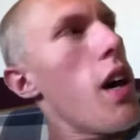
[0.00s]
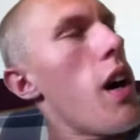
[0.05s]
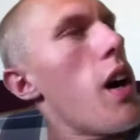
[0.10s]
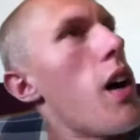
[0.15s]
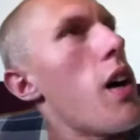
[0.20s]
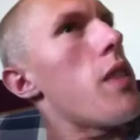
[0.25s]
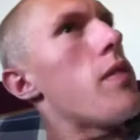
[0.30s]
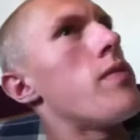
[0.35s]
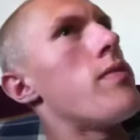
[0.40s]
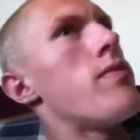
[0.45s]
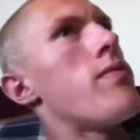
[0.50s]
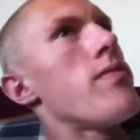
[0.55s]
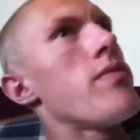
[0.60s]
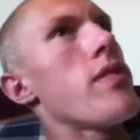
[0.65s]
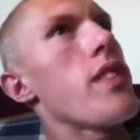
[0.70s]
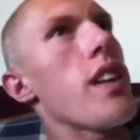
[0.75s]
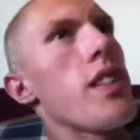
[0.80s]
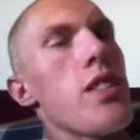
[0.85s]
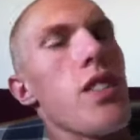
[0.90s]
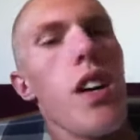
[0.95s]
I
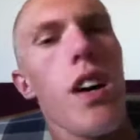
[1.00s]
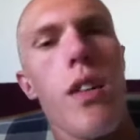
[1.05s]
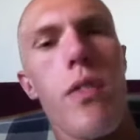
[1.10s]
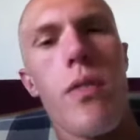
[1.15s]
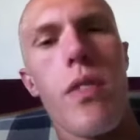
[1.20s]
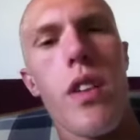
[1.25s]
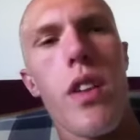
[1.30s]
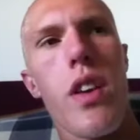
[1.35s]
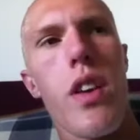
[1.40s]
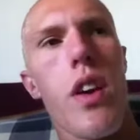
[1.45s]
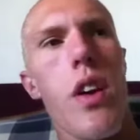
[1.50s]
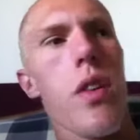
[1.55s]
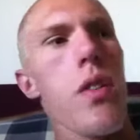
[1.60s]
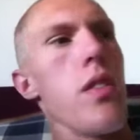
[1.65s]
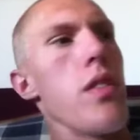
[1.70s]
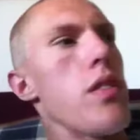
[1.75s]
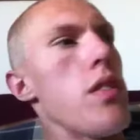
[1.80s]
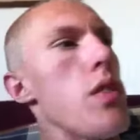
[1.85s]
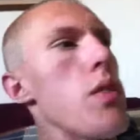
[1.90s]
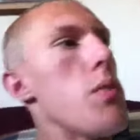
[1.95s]
saw a video.
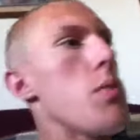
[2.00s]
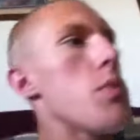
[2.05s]
Oh,